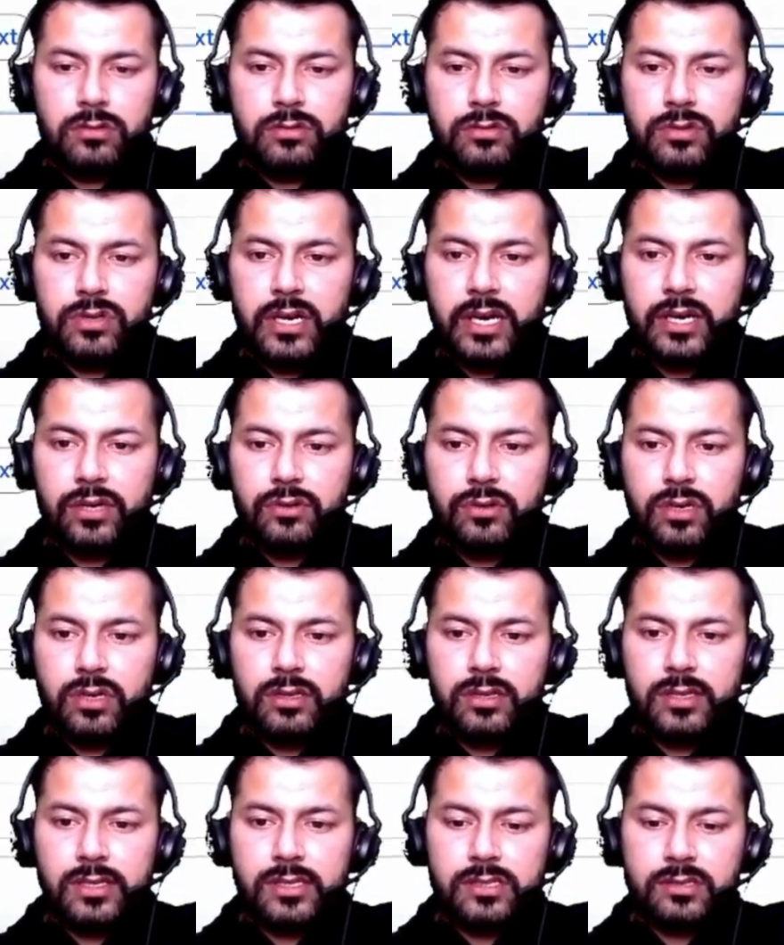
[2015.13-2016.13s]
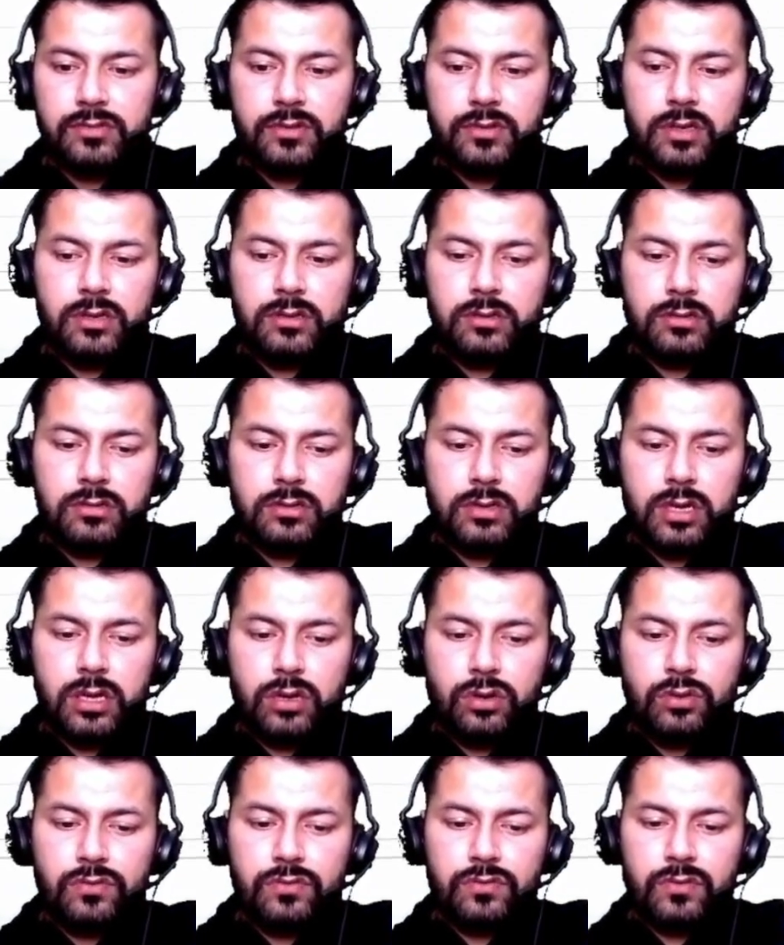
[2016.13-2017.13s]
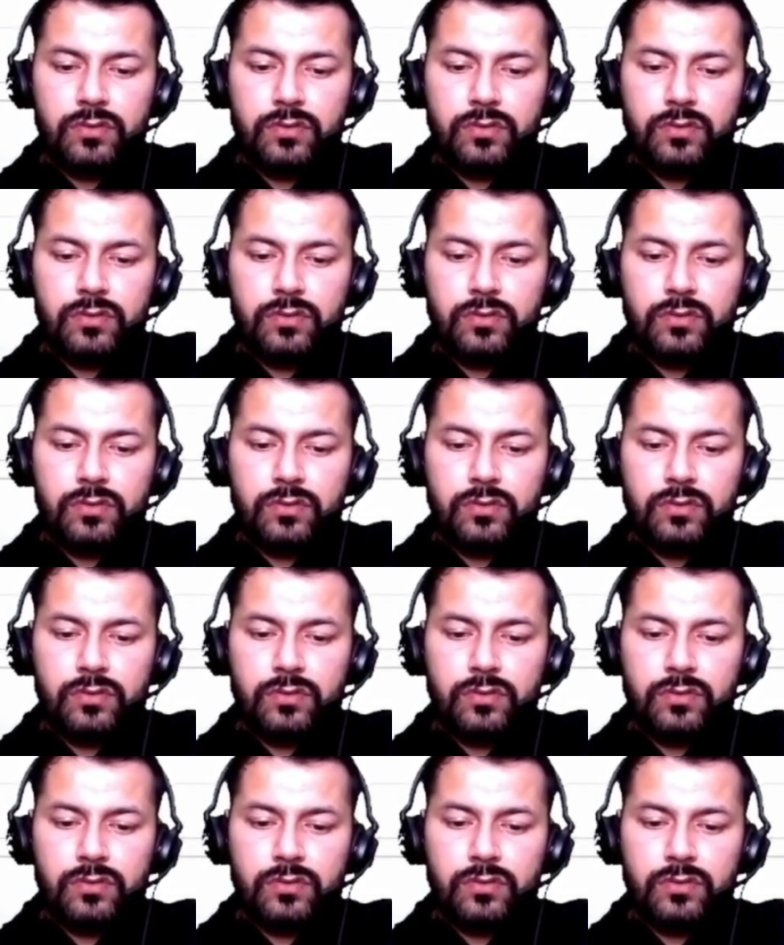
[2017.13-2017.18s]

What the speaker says: Try to run this one. Now